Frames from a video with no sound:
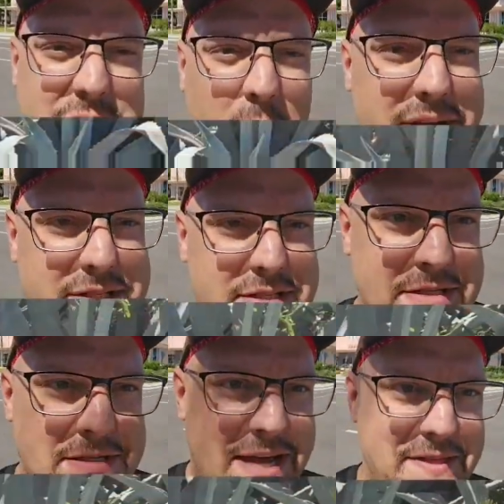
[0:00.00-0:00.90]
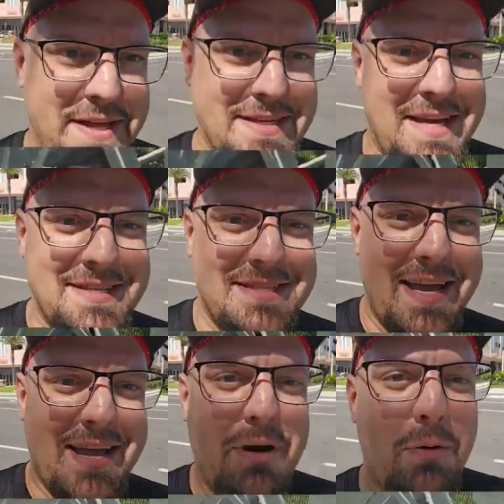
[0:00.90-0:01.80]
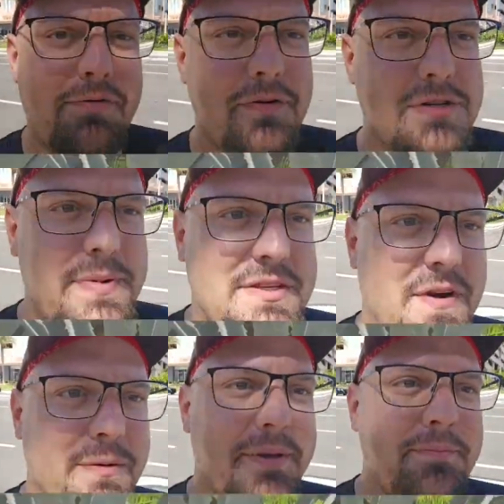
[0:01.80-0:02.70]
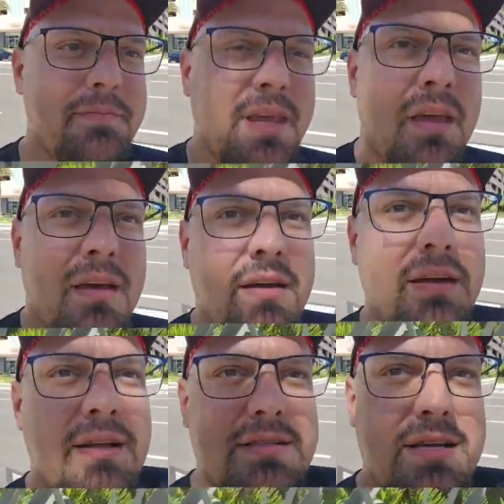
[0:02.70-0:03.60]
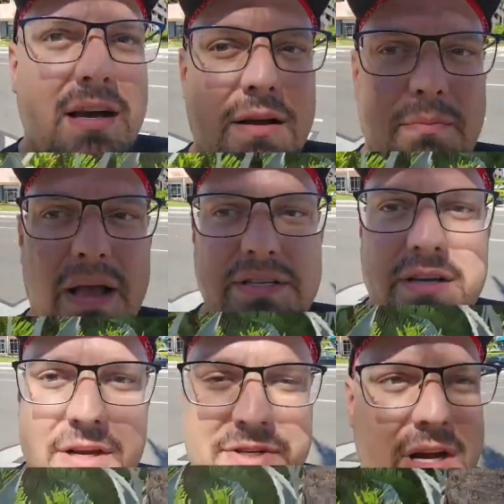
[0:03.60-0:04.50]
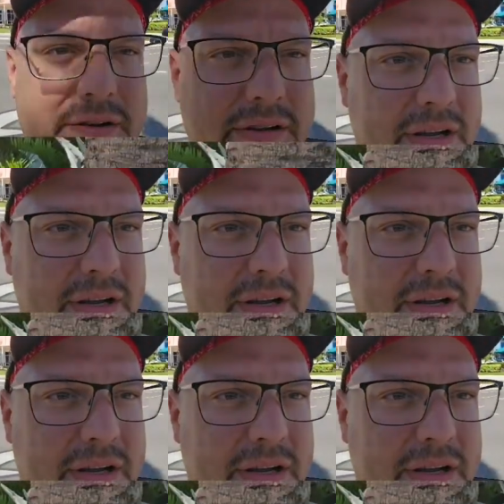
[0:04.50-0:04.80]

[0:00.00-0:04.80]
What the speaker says: Choi's, I think is how you say it. My wife always makes fun of me. It's a Mexican restaurant.